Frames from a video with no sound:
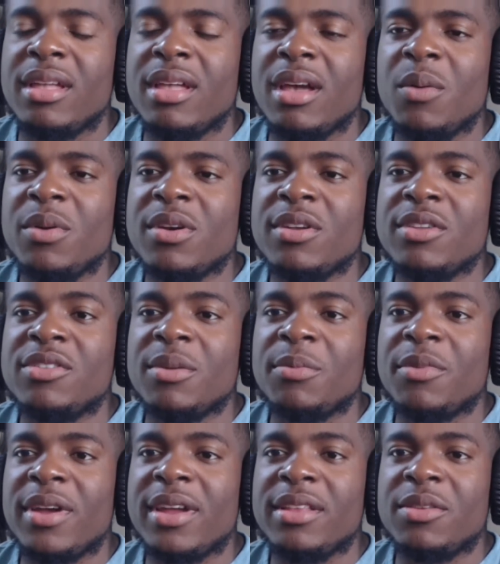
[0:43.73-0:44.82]
Oh, we're gonna jump
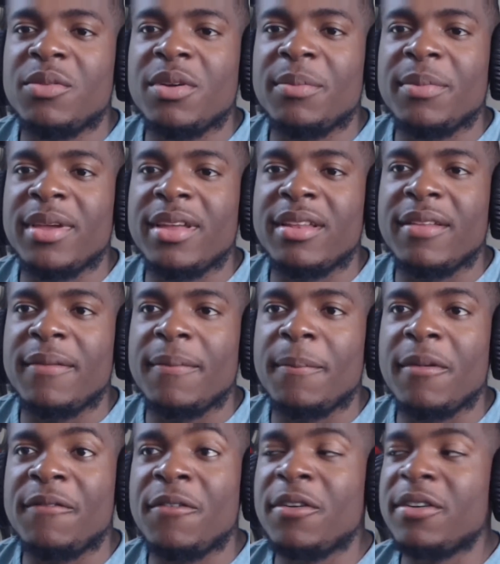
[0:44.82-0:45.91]
right to it, man.
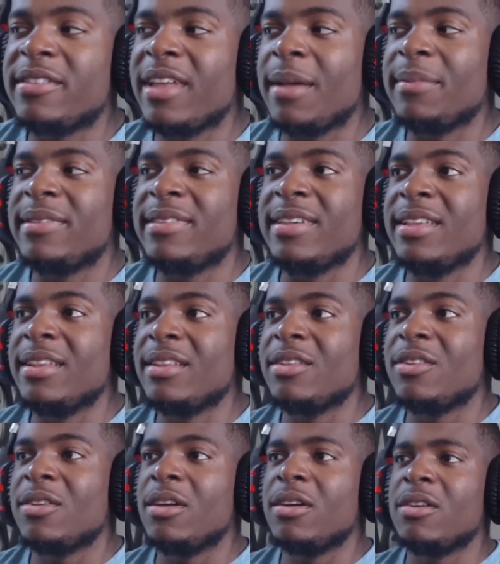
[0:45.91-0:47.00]
My first time seeing
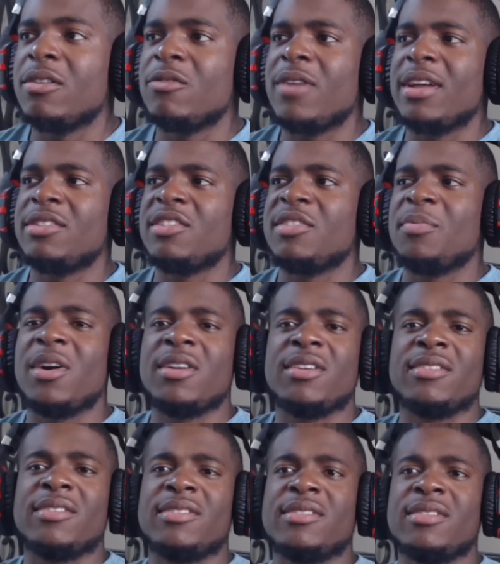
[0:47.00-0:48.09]
the Righteous
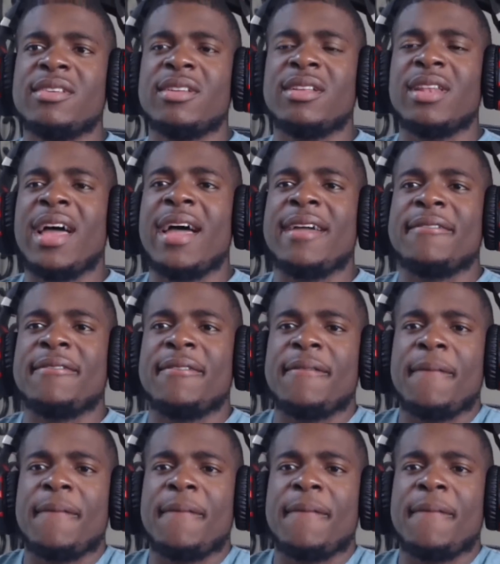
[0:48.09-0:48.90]
Brothers live.